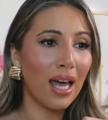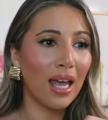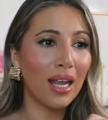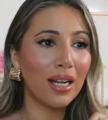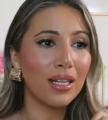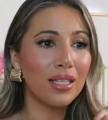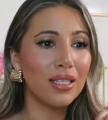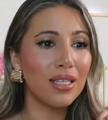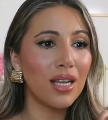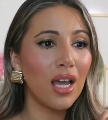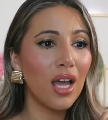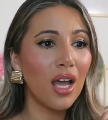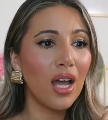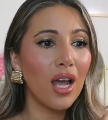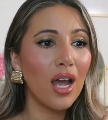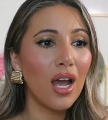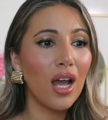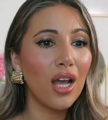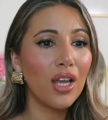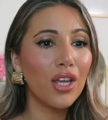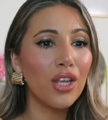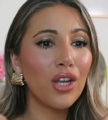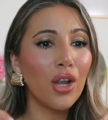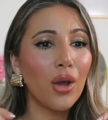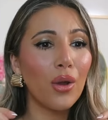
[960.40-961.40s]
and,
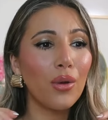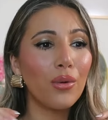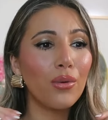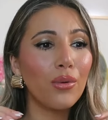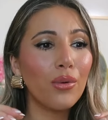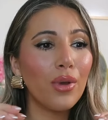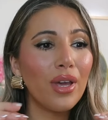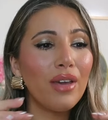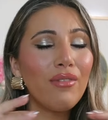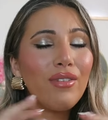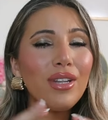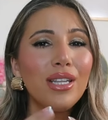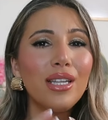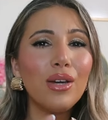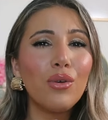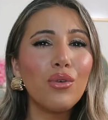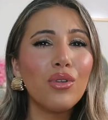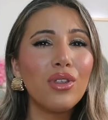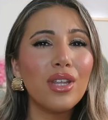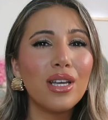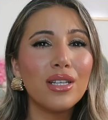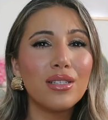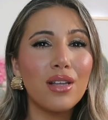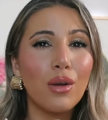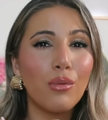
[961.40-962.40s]
you know, even
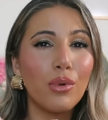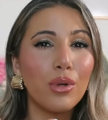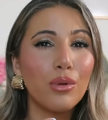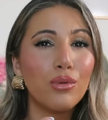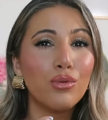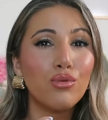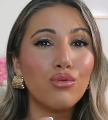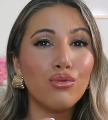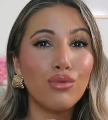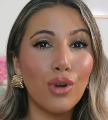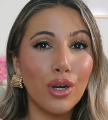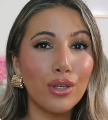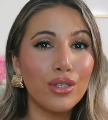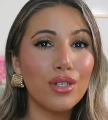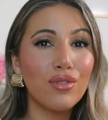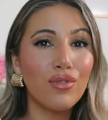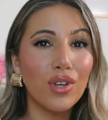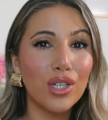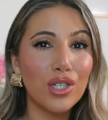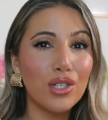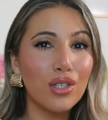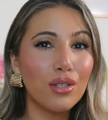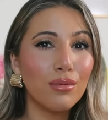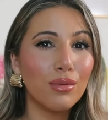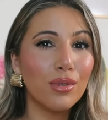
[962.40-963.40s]
little things like we would roast
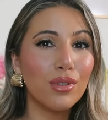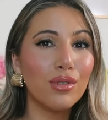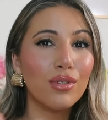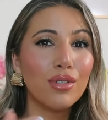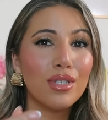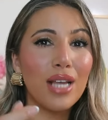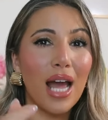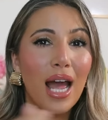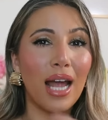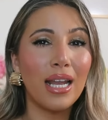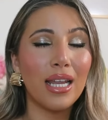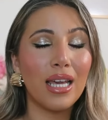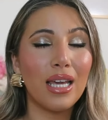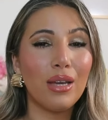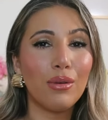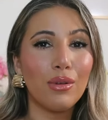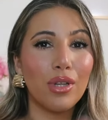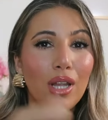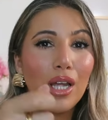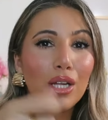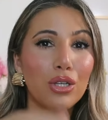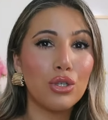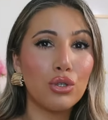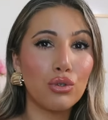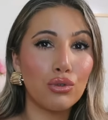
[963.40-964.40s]
vegetables and he
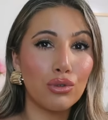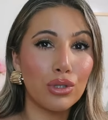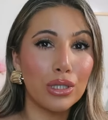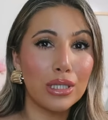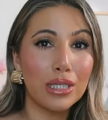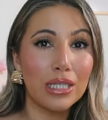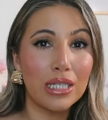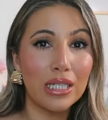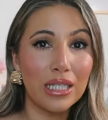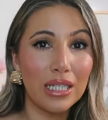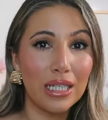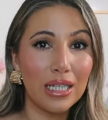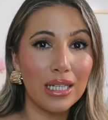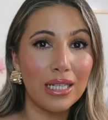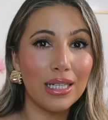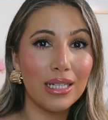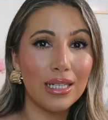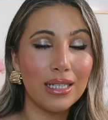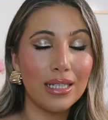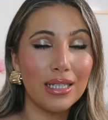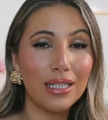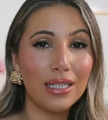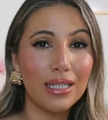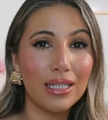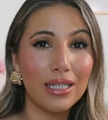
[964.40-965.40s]
would like drizzle
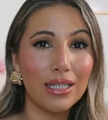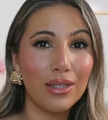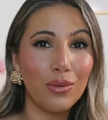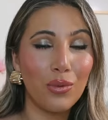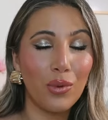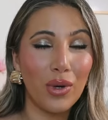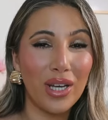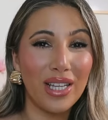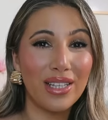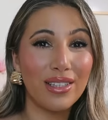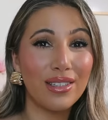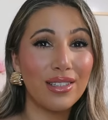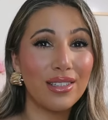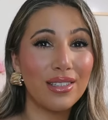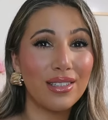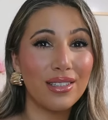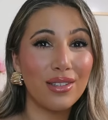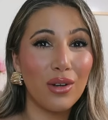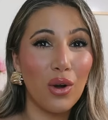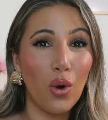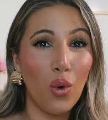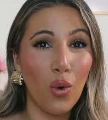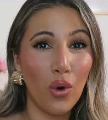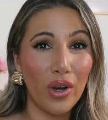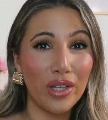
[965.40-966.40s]
it with
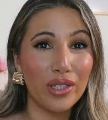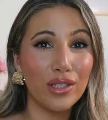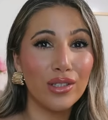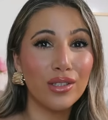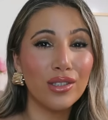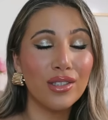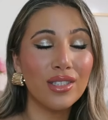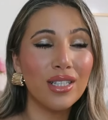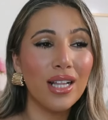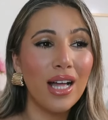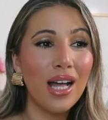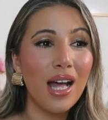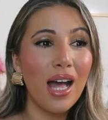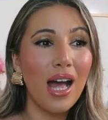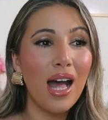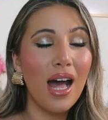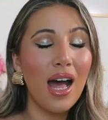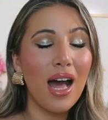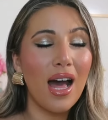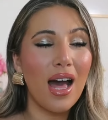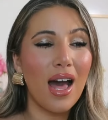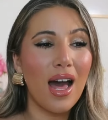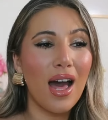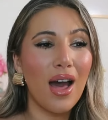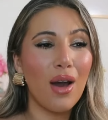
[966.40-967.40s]
oil.
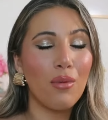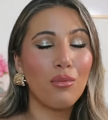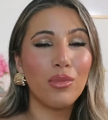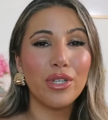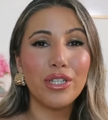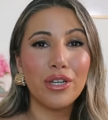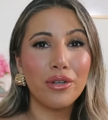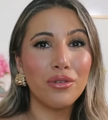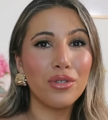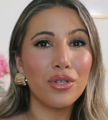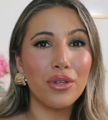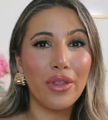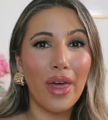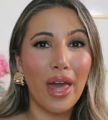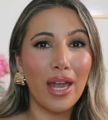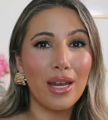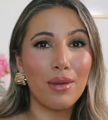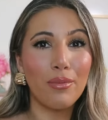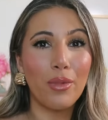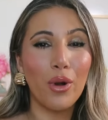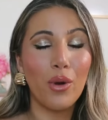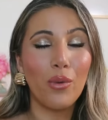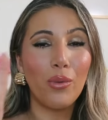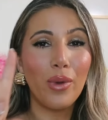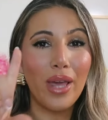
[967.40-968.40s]
We don't do that
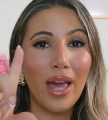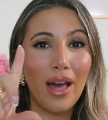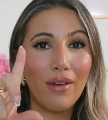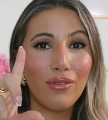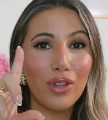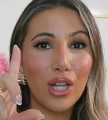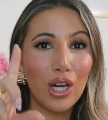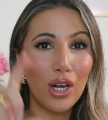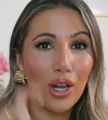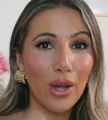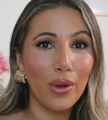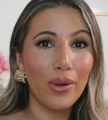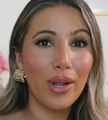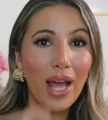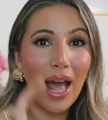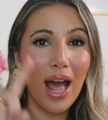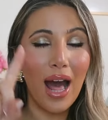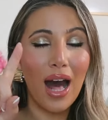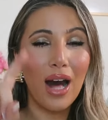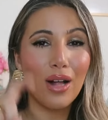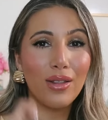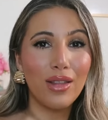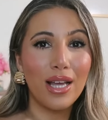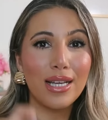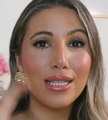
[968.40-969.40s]
anymore. We have the
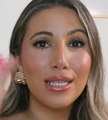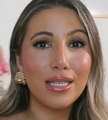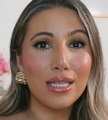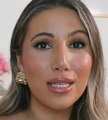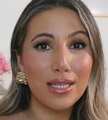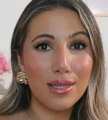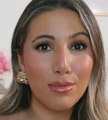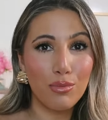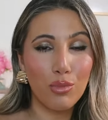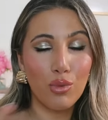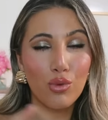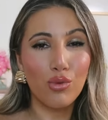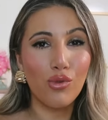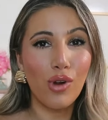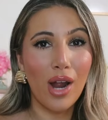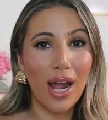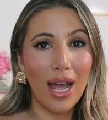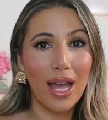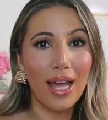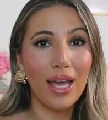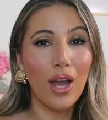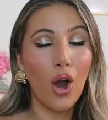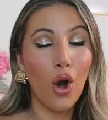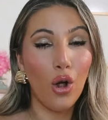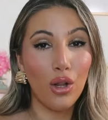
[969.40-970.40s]
low-cal, like,
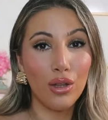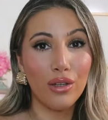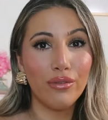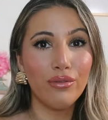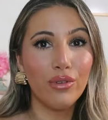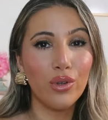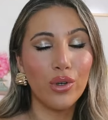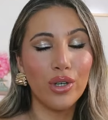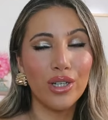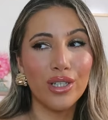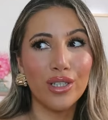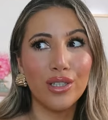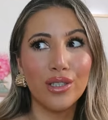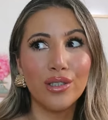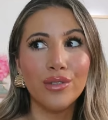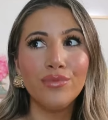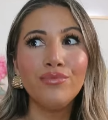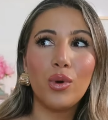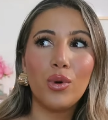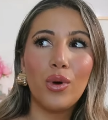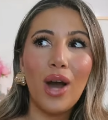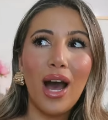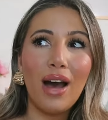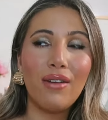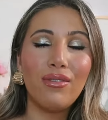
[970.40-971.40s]
spray olive oil.
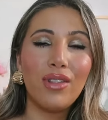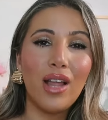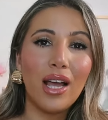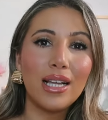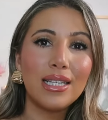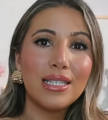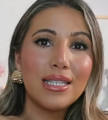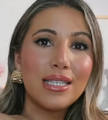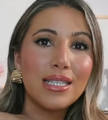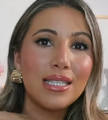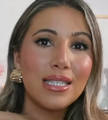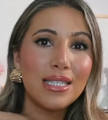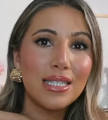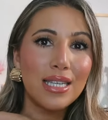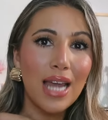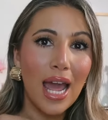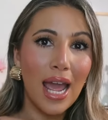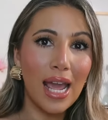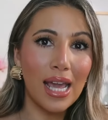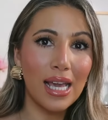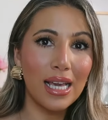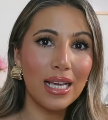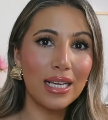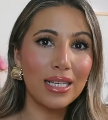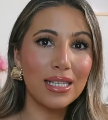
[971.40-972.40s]
We will have, like,
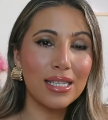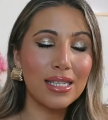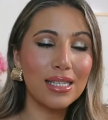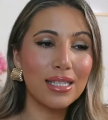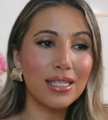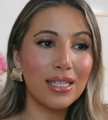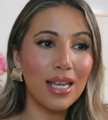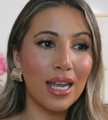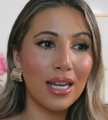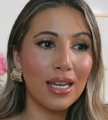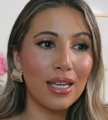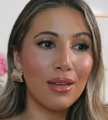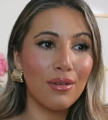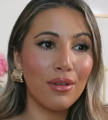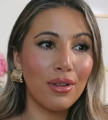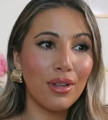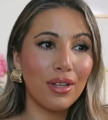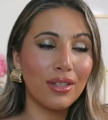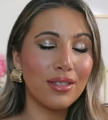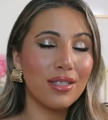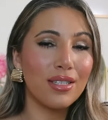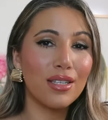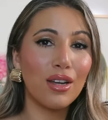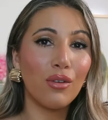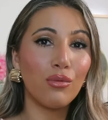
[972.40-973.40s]
steaks
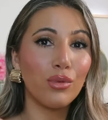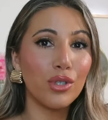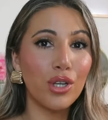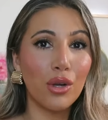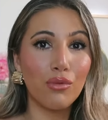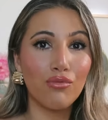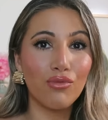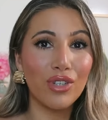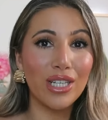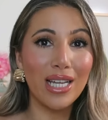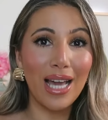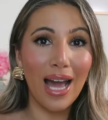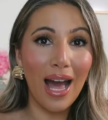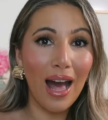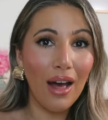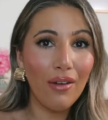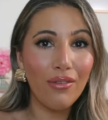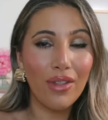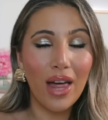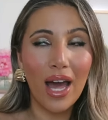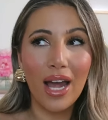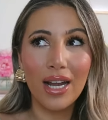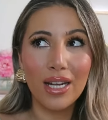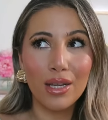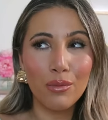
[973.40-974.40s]
and stuff. We don't really
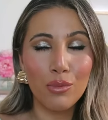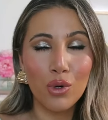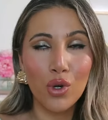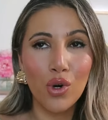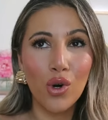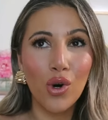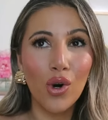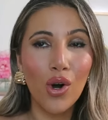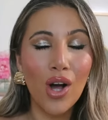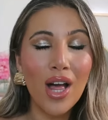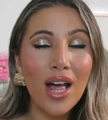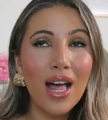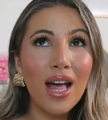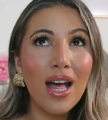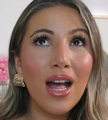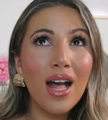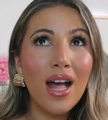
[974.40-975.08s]
have that anymore.